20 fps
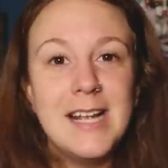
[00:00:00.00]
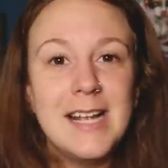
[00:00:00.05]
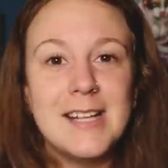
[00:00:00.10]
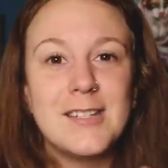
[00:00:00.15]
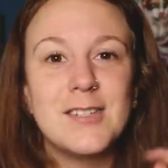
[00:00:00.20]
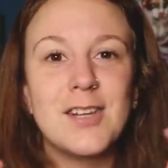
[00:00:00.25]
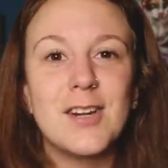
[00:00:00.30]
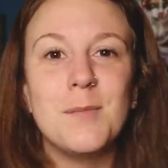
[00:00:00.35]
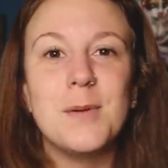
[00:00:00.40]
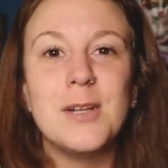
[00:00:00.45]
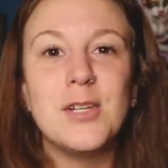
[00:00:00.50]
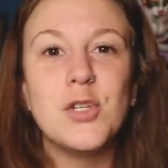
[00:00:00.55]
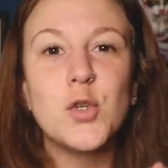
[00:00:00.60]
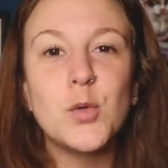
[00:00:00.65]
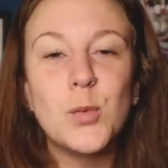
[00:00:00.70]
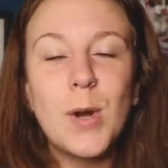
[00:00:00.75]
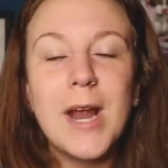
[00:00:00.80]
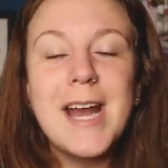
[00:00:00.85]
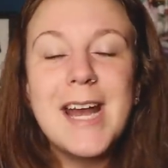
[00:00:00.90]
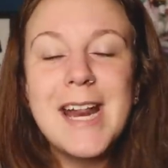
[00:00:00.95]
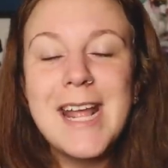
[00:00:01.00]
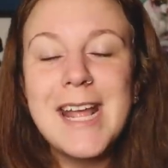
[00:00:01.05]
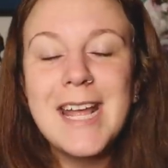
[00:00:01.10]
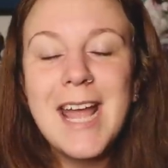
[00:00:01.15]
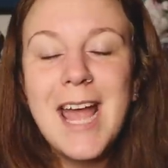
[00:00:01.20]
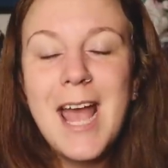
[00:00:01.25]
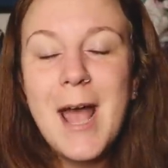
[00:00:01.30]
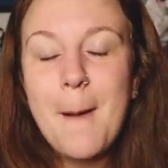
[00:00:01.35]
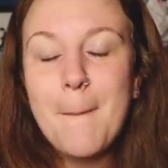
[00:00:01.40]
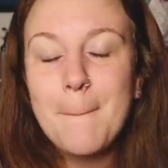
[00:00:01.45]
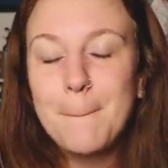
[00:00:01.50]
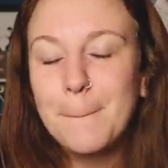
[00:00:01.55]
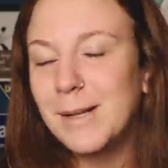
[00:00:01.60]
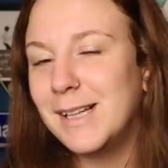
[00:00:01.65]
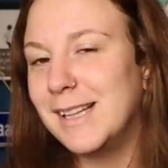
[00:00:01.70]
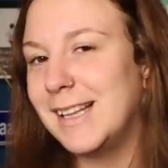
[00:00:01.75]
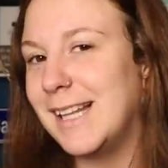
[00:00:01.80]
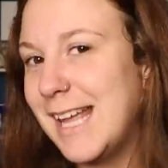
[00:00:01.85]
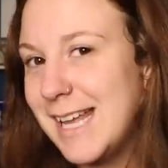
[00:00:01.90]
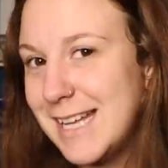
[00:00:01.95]
is going to be trading
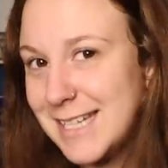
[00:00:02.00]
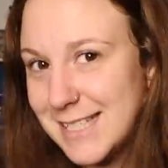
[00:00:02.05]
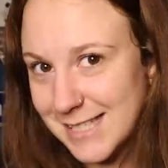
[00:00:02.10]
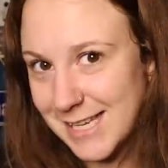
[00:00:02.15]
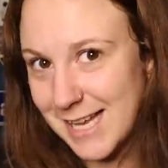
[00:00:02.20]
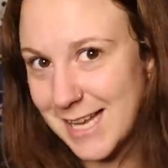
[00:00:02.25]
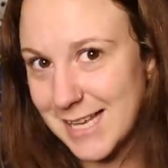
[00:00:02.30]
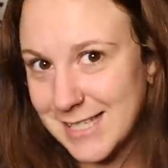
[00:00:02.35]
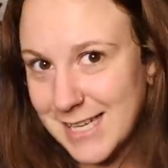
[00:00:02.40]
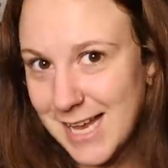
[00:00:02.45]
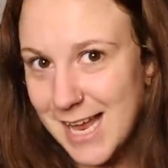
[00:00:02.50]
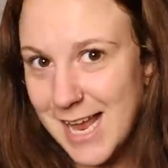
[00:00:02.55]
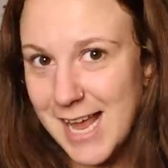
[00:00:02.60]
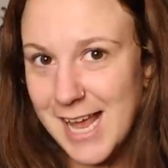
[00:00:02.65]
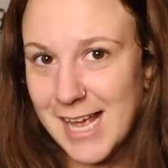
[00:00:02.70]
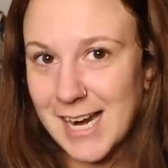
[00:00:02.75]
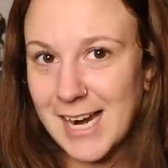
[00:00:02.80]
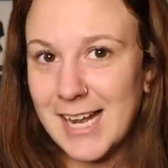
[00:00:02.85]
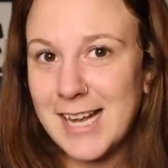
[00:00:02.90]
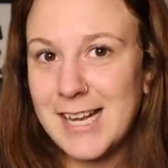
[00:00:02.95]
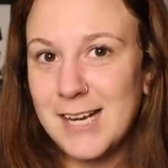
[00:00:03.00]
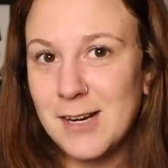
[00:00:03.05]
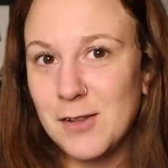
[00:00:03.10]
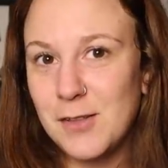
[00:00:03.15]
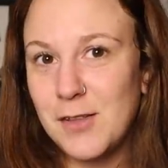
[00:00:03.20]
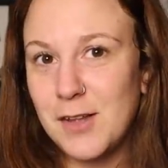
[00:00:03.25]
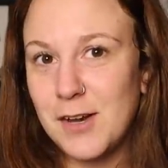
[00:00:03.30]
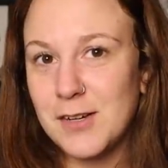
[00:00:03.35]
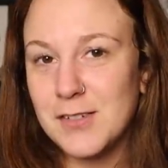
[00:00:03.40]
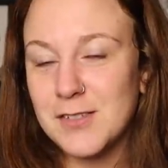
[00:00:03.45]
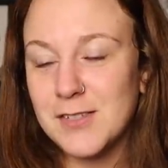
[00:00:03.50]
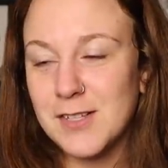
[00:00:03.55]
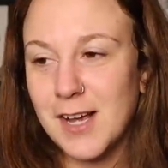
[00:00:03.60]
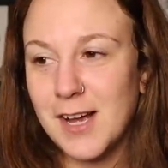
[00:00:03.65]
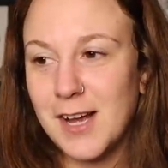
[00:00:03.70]
places. And I hear there's...